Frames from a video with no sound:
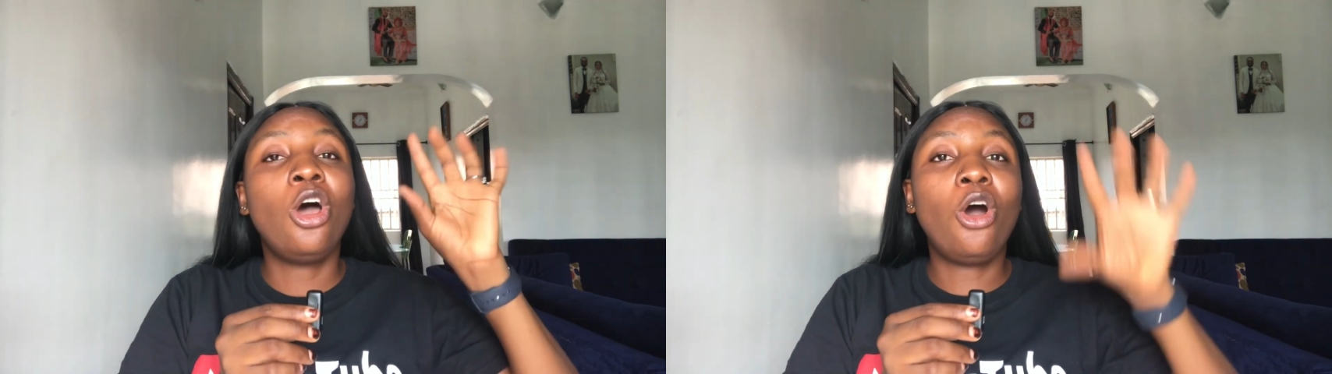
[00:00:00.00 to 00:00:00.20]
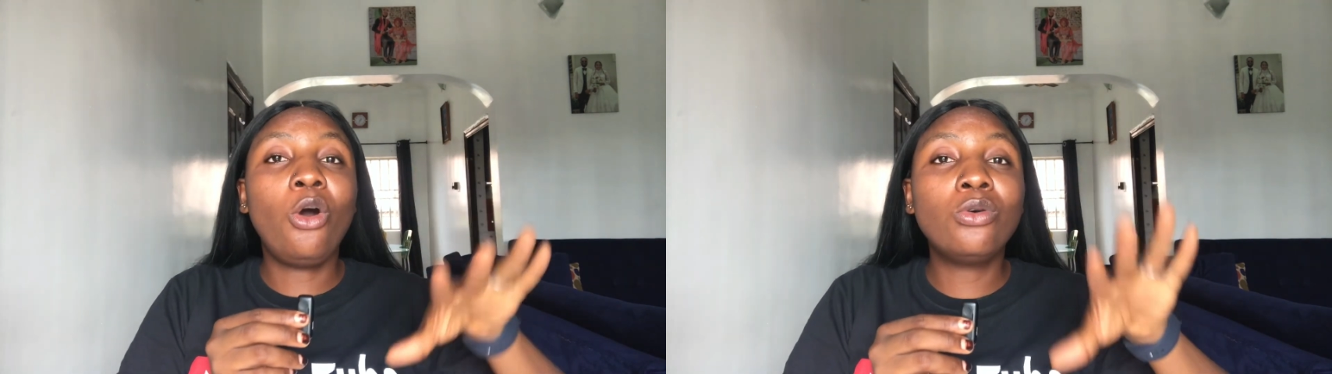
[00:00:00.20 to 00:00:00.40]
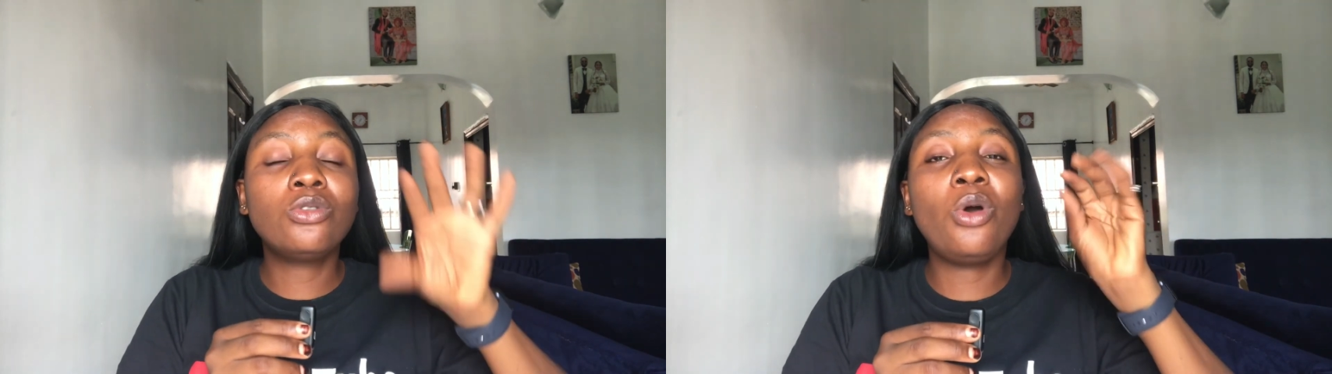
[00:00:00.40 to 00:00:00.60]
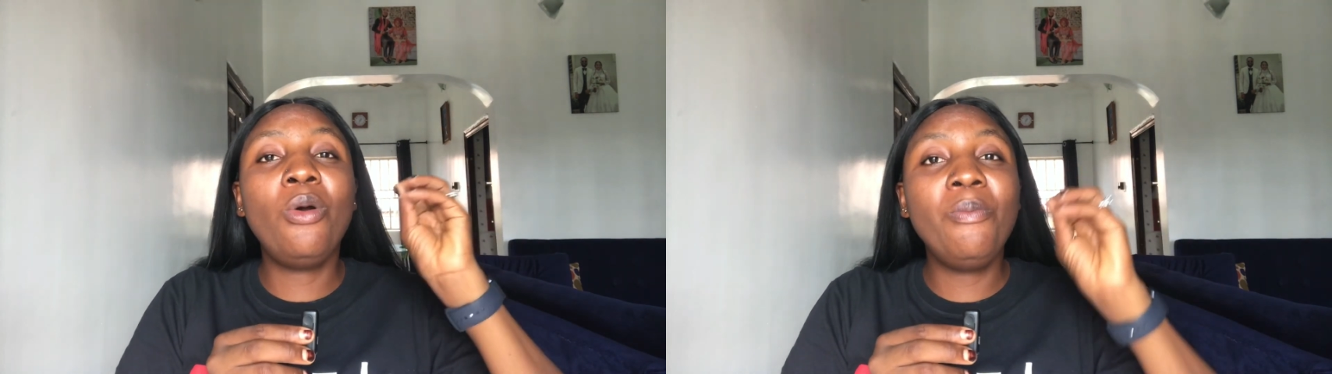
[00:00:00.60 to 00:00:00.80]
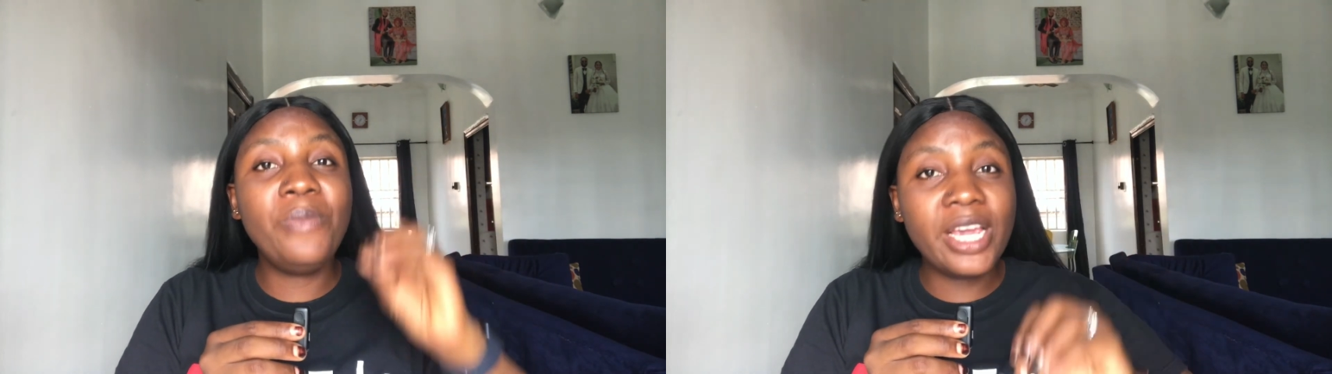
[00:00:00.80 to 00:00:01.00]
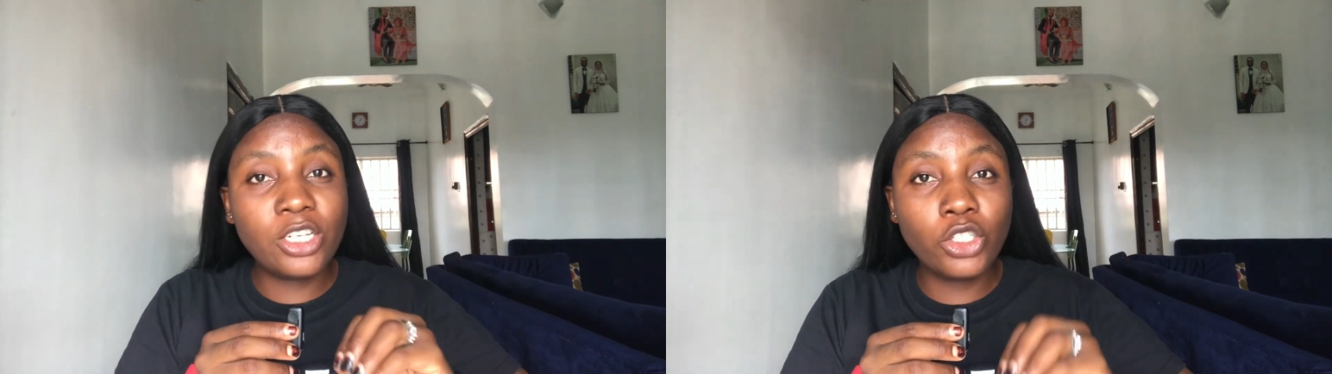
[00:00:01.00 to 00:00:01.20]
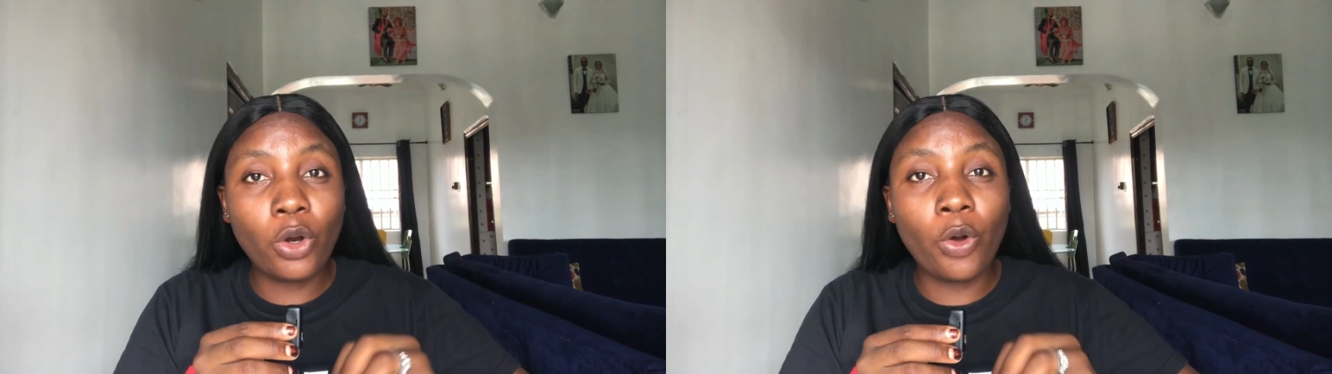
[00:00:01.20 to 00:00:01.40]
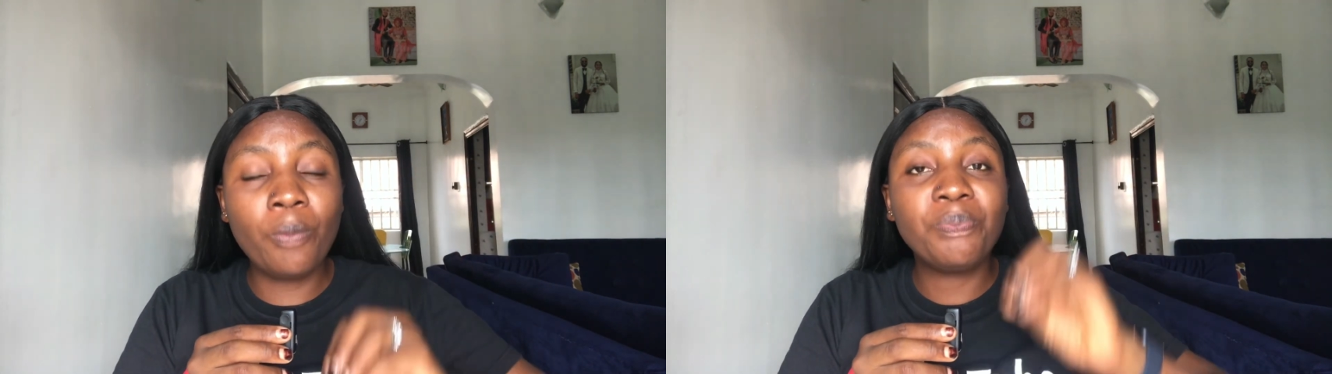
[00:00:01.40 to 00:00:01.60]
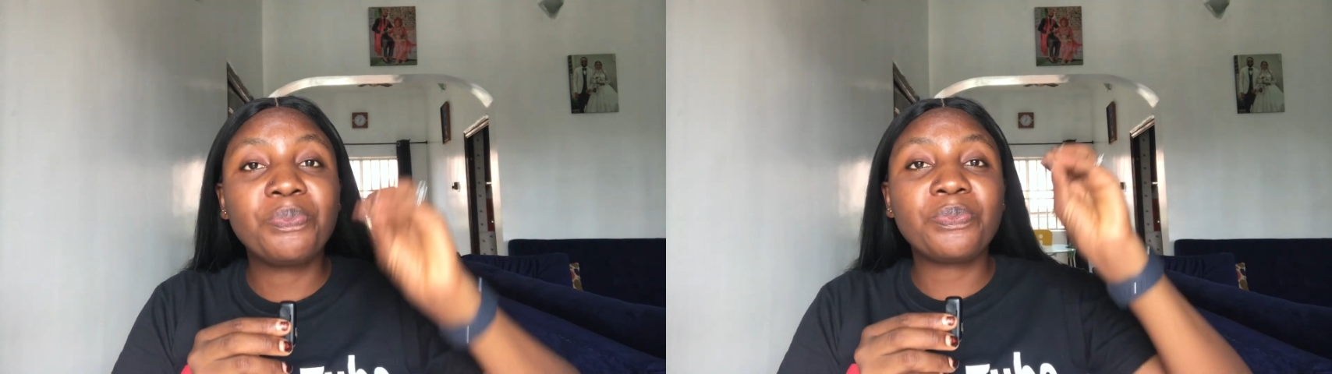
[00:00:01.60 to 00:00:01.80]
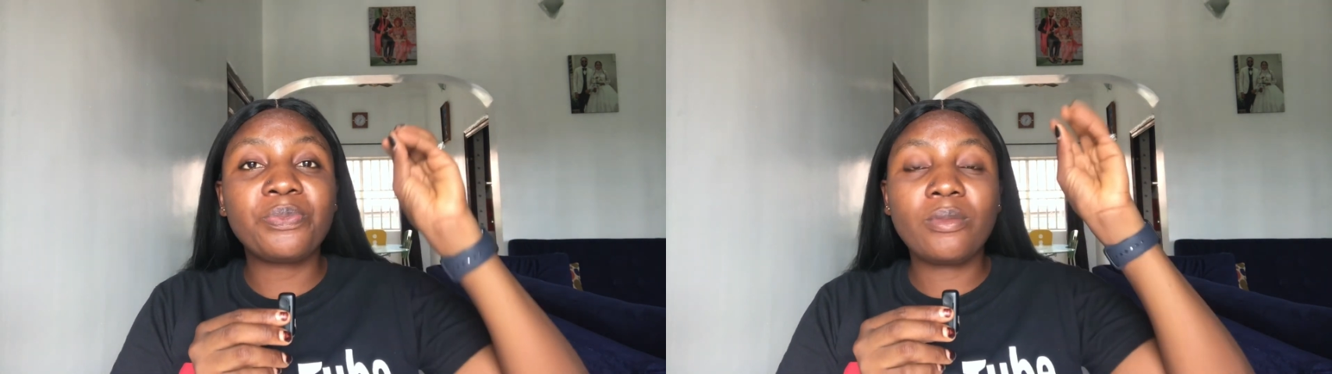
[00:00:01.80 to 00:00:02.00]
also make sure
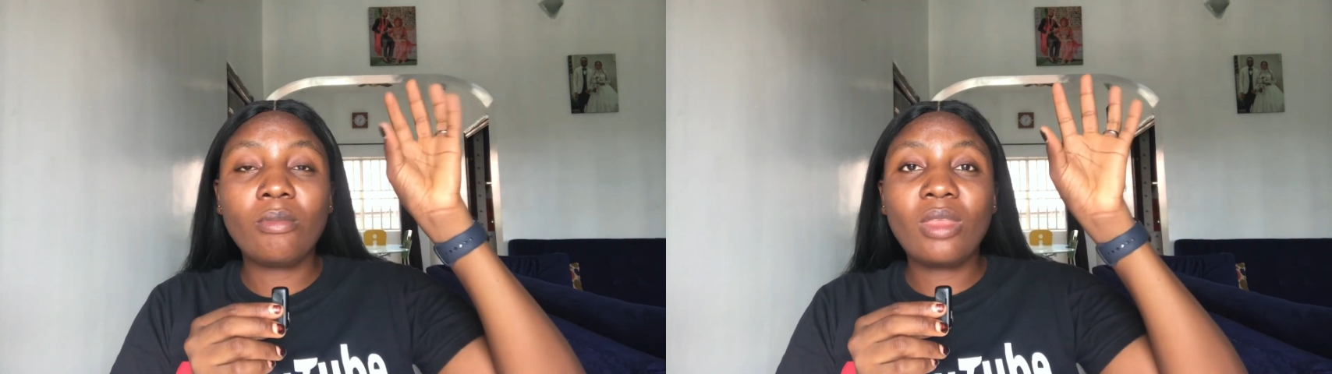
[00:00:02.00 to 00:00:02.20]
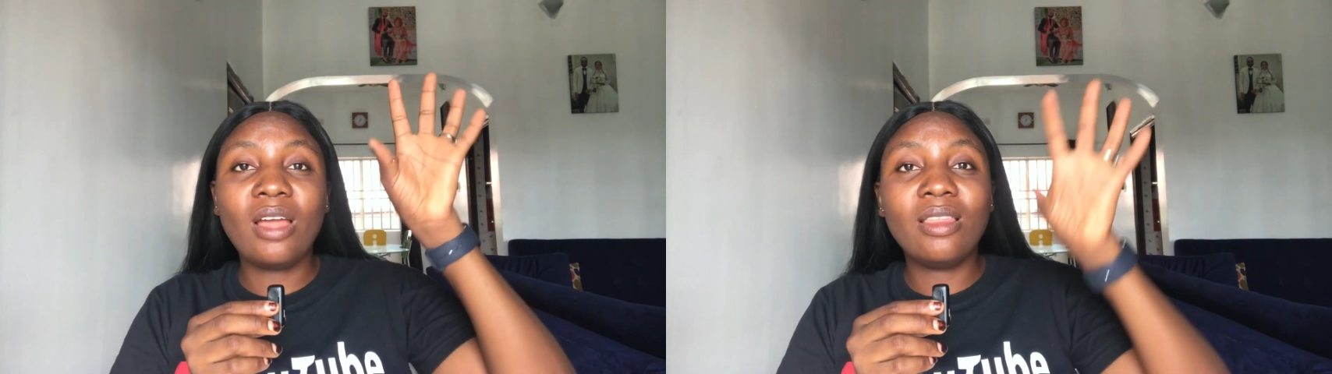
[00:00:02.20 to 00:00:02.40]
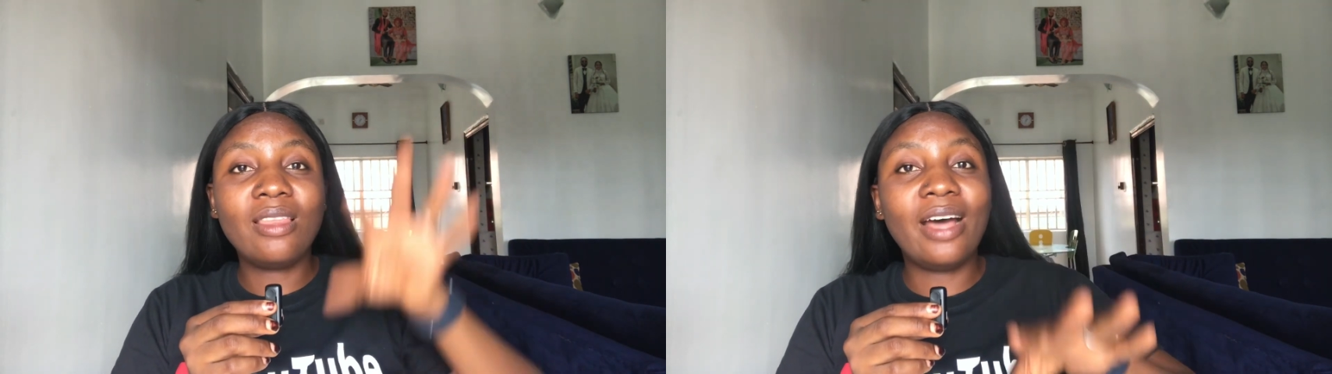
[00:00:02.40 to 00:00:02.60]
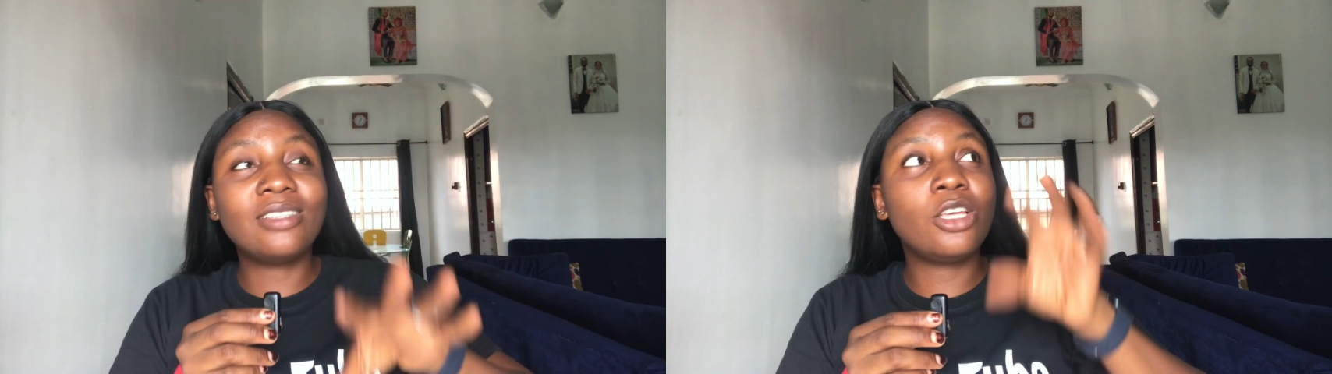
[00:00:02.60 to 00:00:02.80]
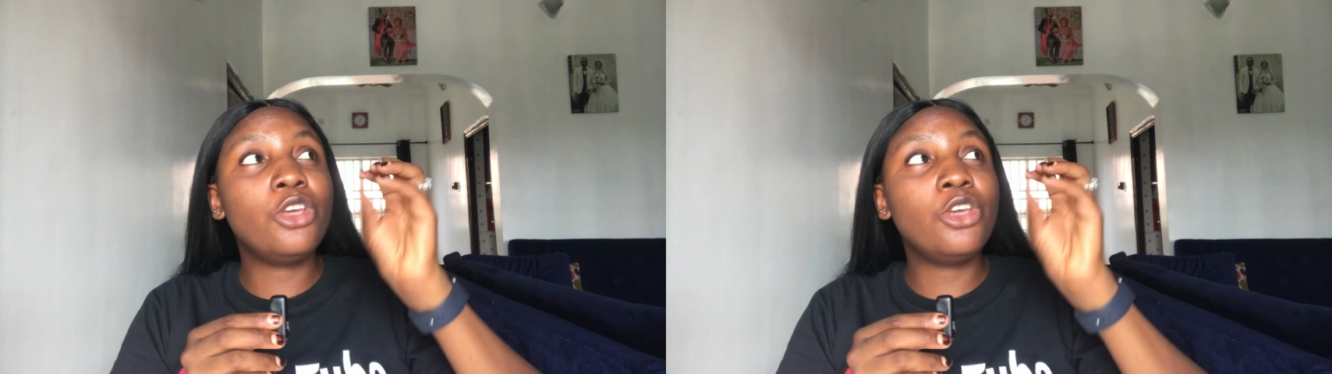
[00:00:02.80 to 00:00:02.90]
that